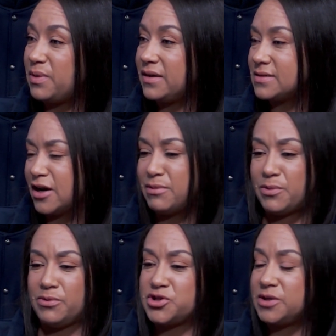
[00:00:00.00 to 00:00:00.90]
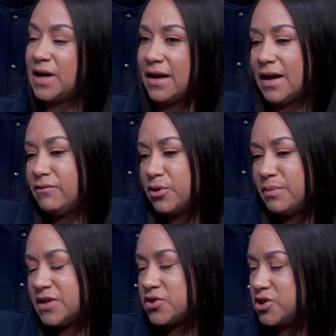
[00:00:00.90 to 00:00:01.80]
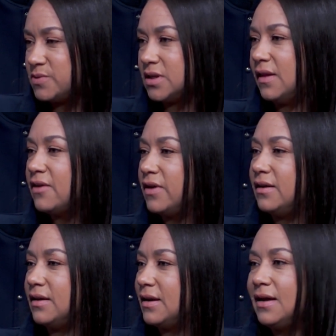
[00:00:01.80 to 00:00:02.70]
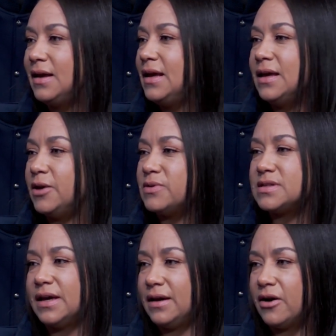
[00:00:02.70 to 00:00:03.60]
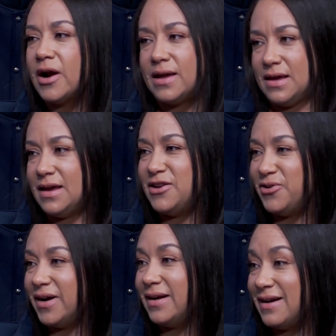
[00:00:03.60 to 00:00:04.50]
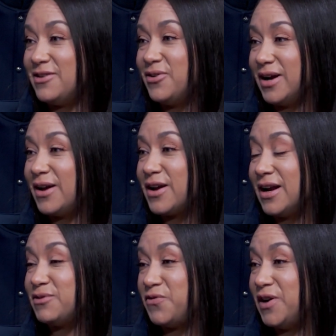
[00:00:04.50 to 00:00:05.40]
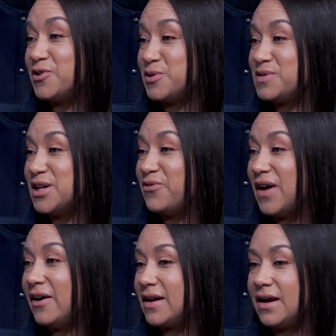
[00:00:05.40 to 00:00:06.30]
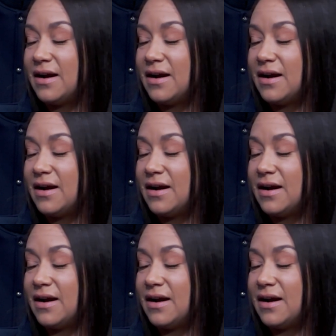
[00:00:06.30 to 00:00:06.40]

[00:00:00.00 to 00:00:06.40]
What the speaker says: Because I remember when I've known Mason, she was 11, and it was like, all right, kid, gonna have to figure some stuff out here.